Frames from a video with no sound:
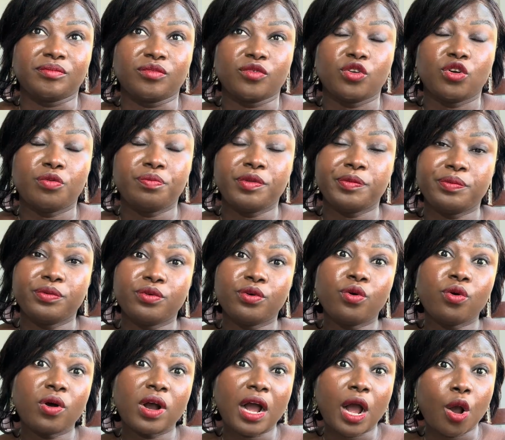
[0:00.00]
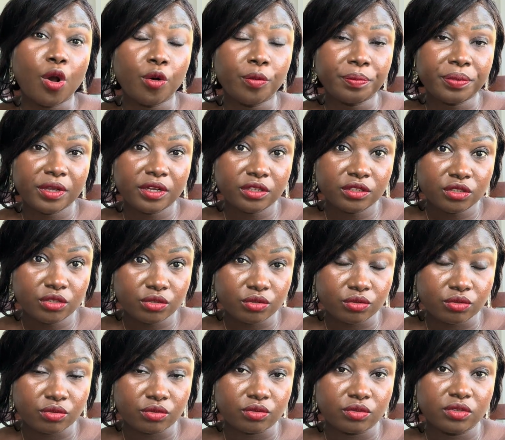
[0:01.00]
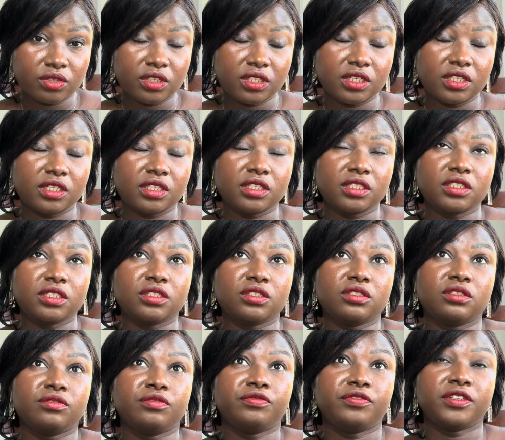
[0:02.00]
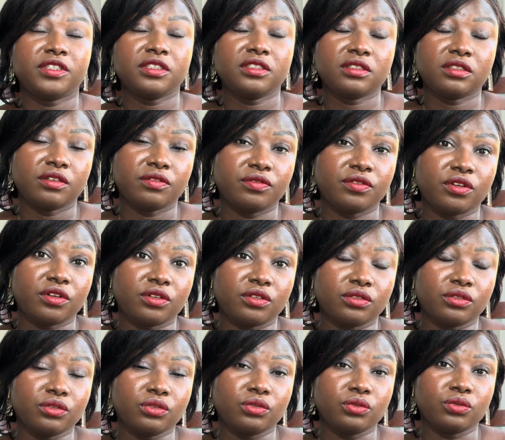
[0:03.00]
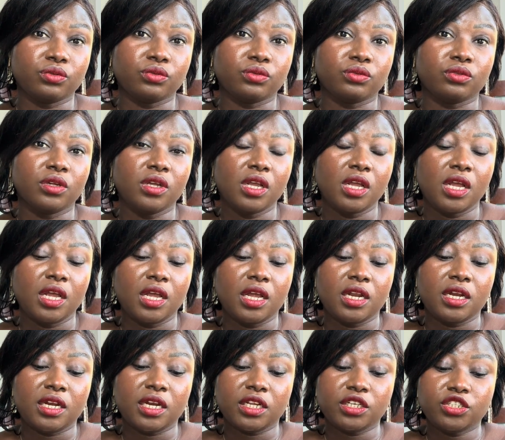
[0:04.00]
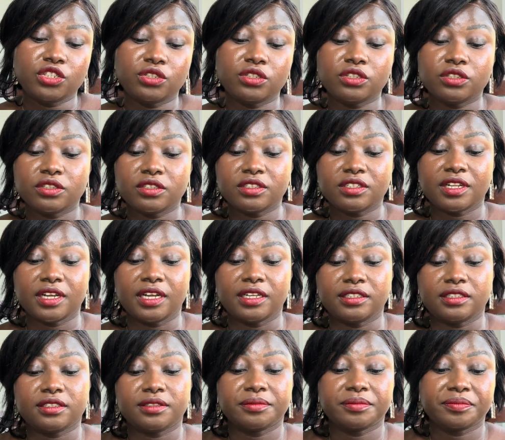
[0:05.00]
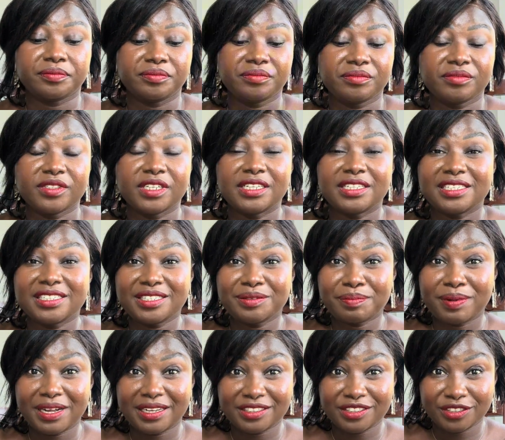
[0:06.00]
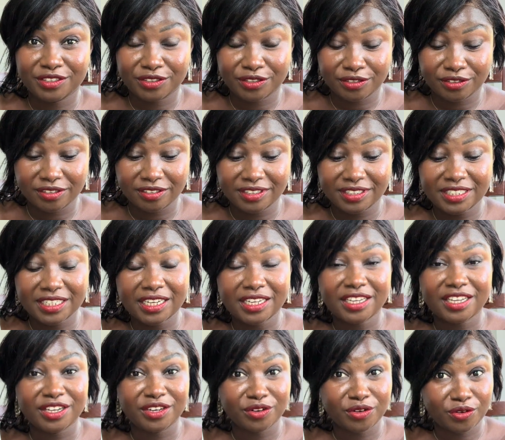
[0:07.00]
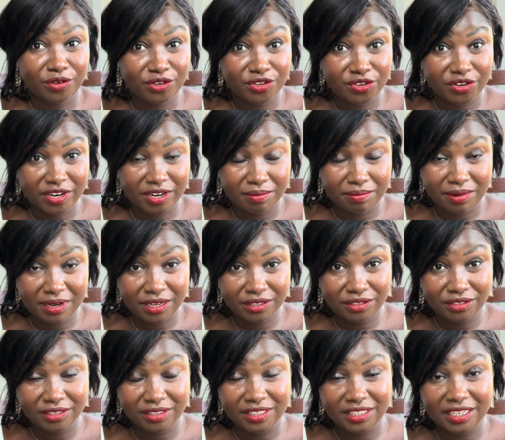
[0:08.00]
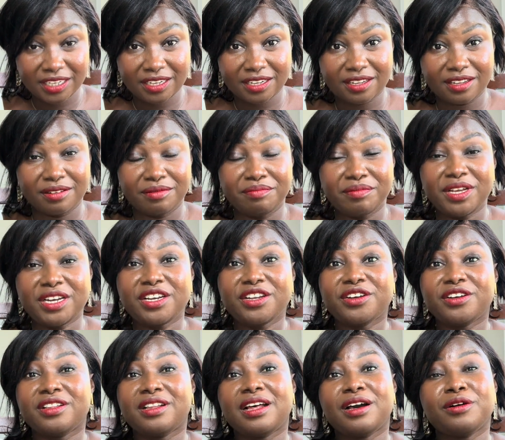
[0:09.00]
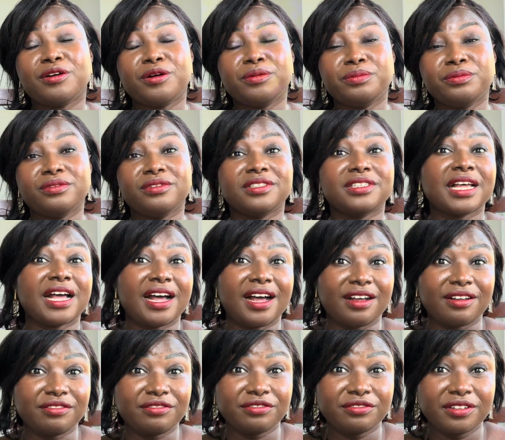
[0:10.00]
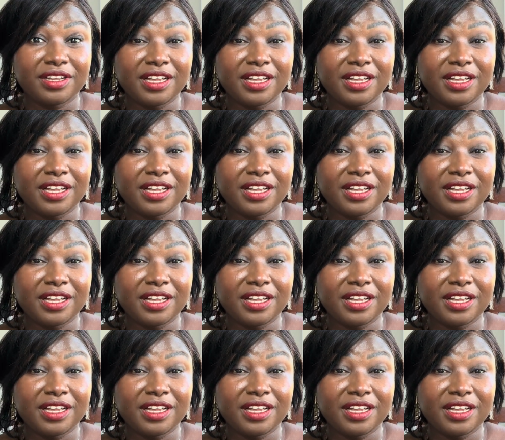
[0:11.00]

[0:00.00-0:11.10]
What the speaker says: or people who are hoping to, is first of all to let you know that this path you're taking or you're about to take, many other couples have.